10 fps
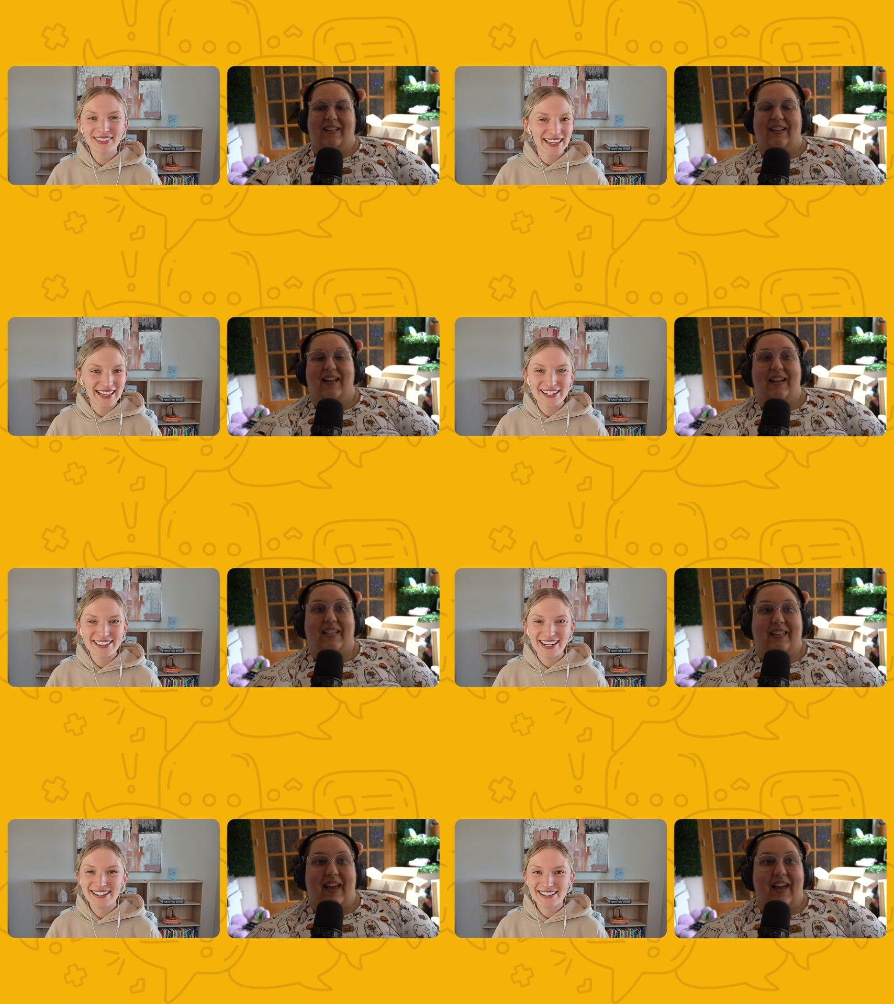Speaker 1: Thank you.
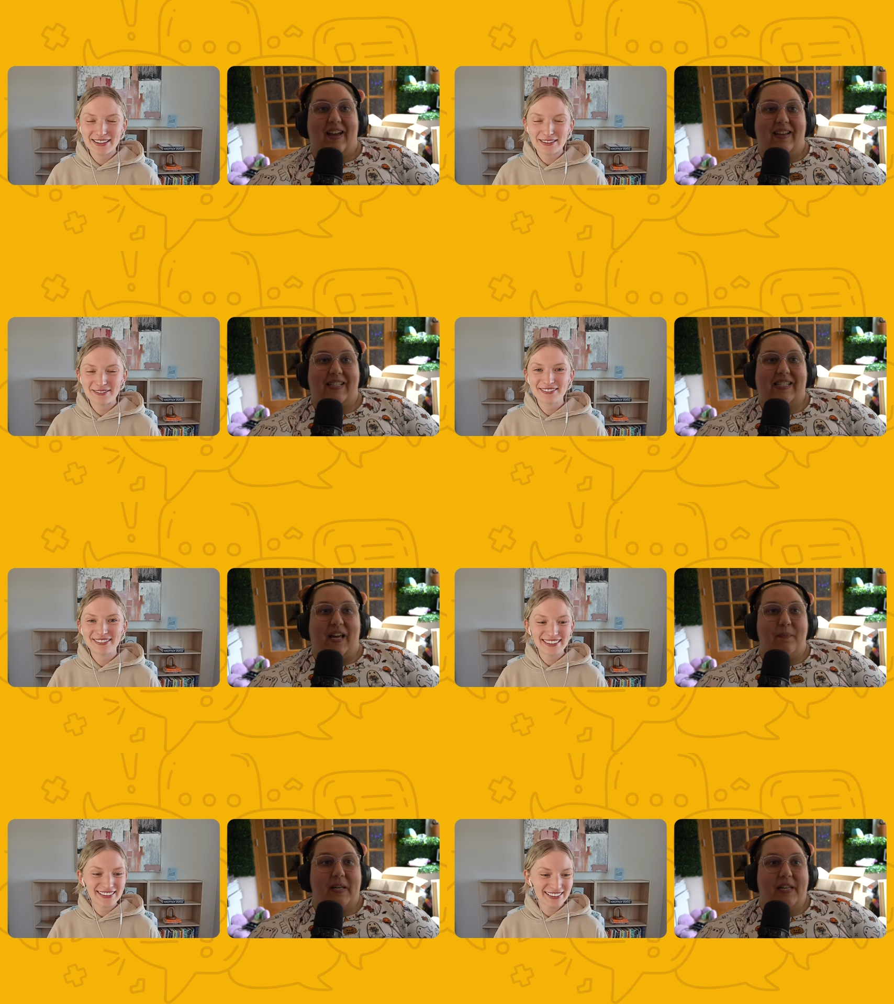Yeah,
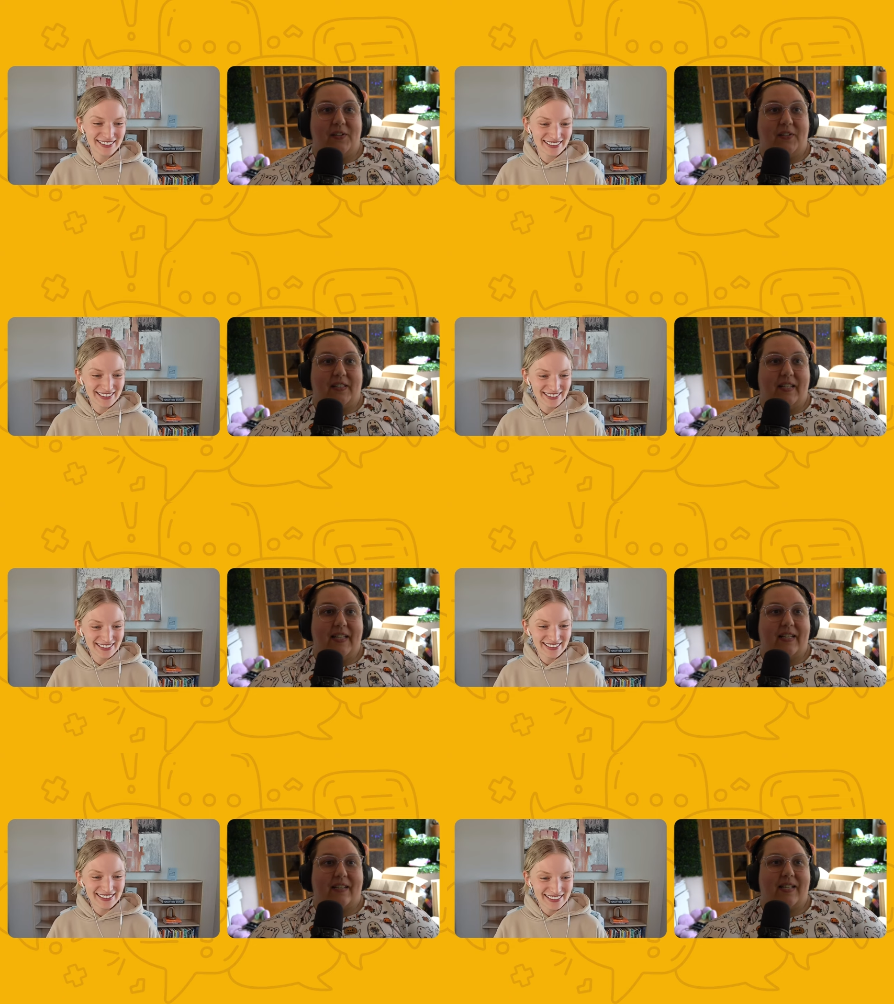send me your
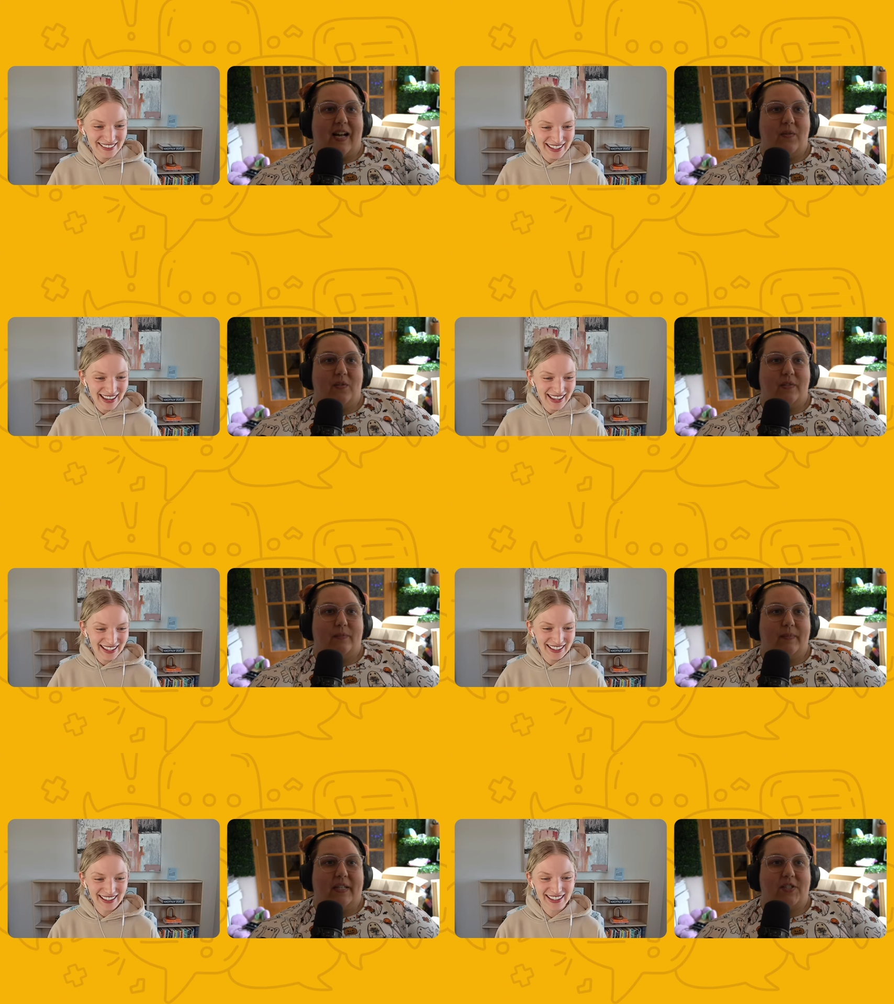links. I
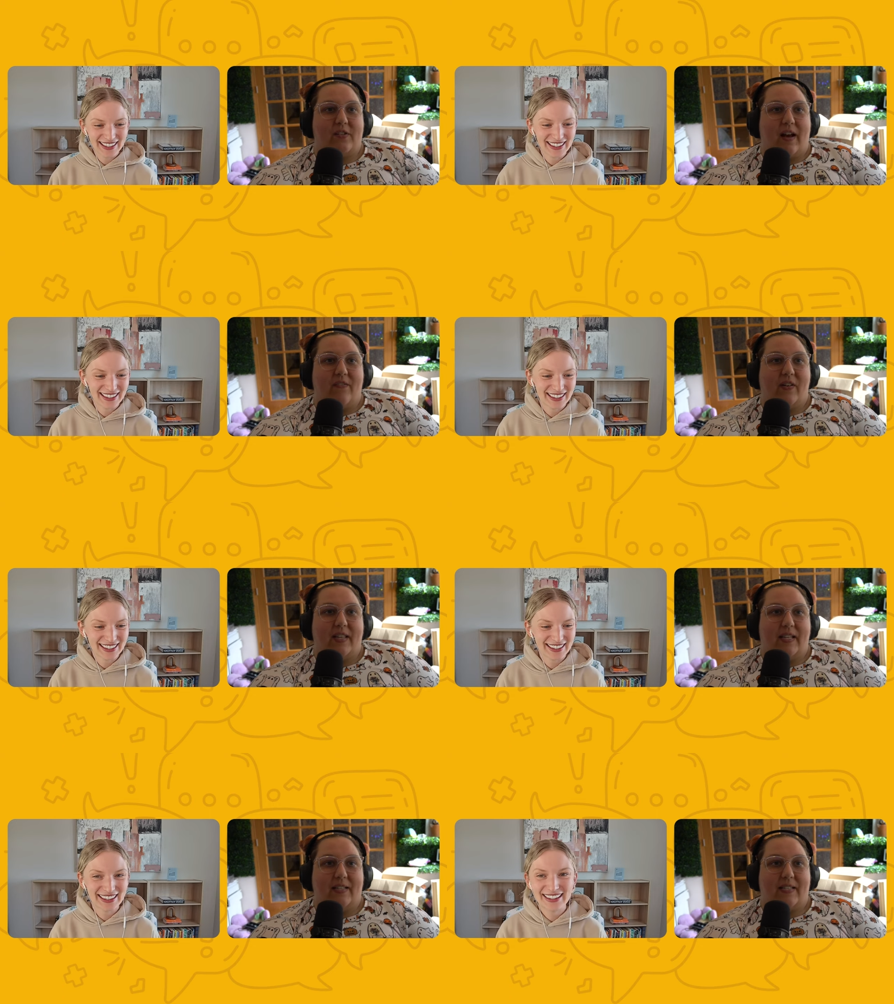will make sure
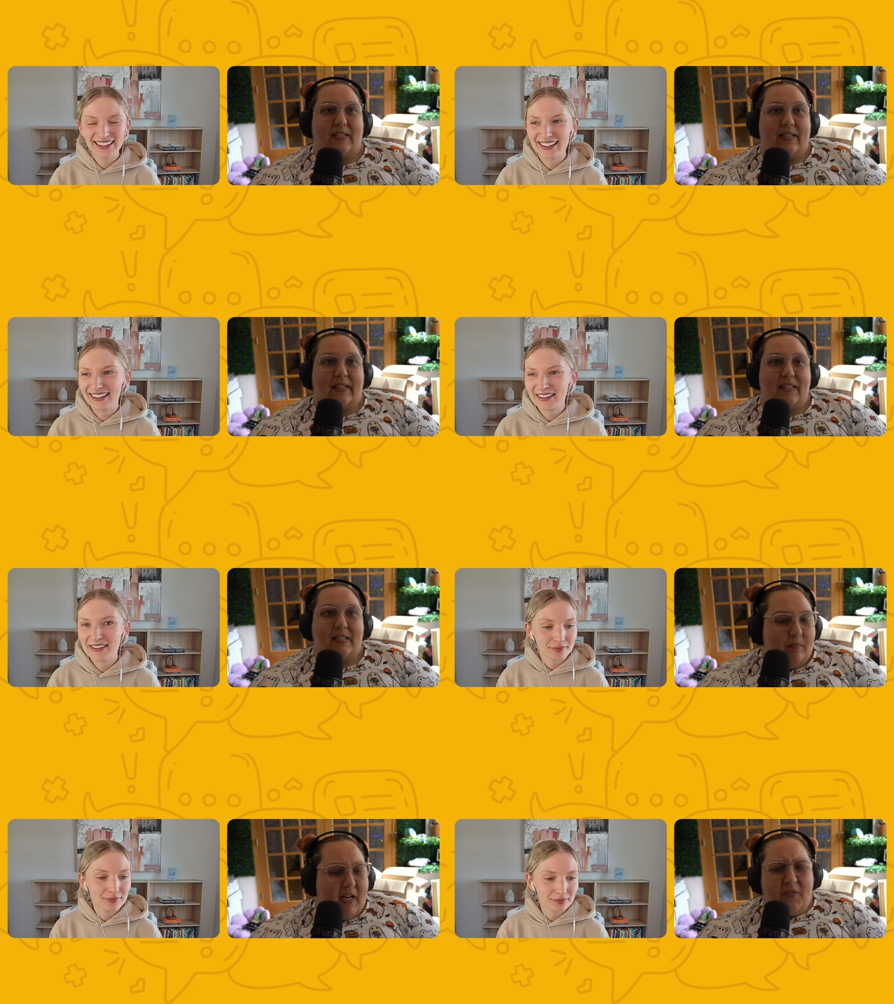everything is
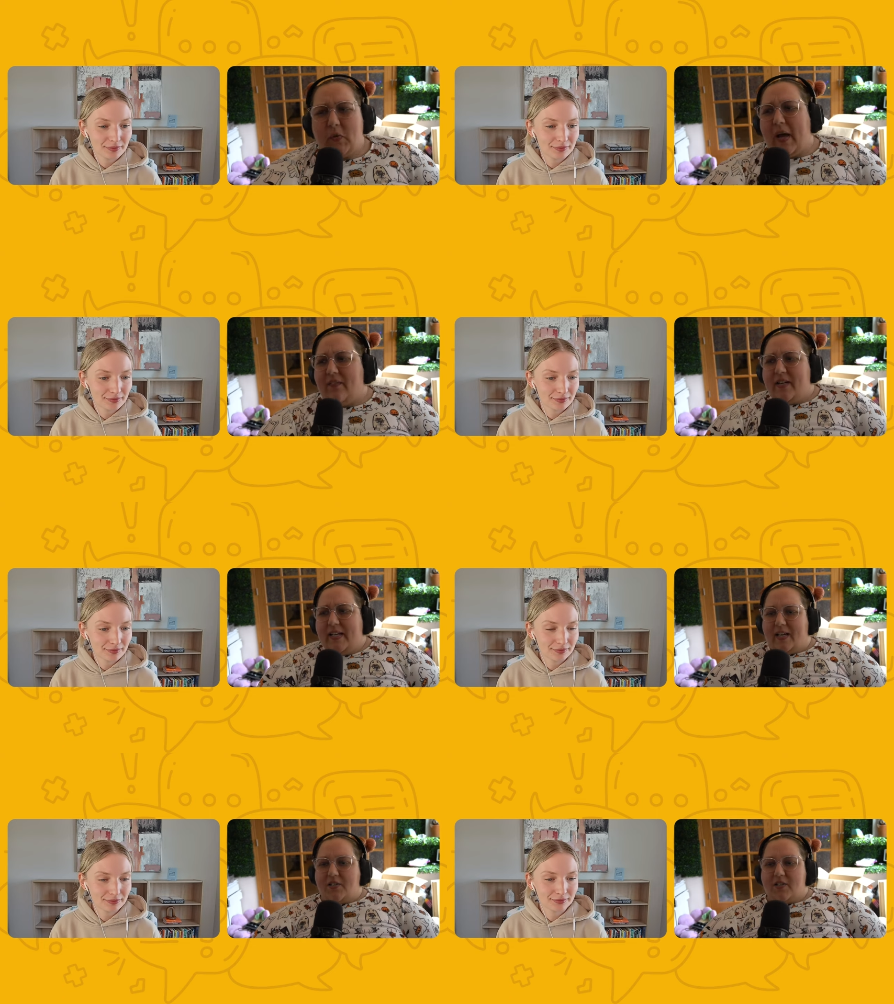linked. And if you have
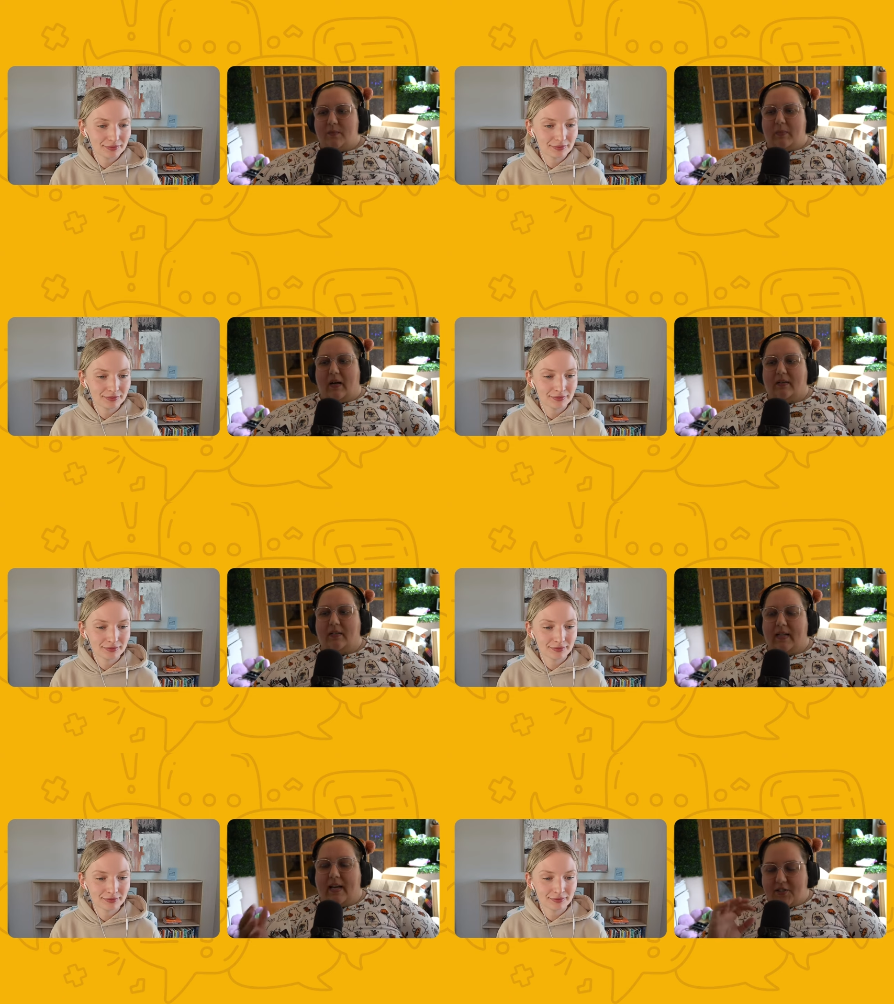any actual pod,
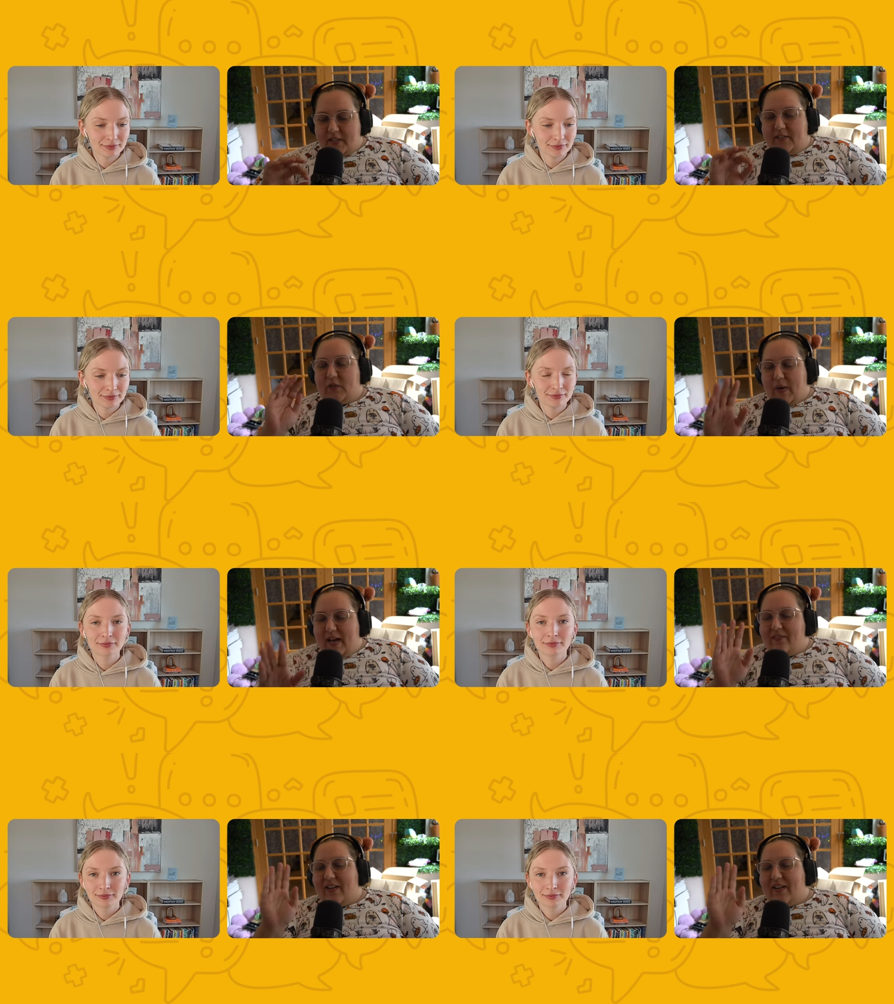actually, if you have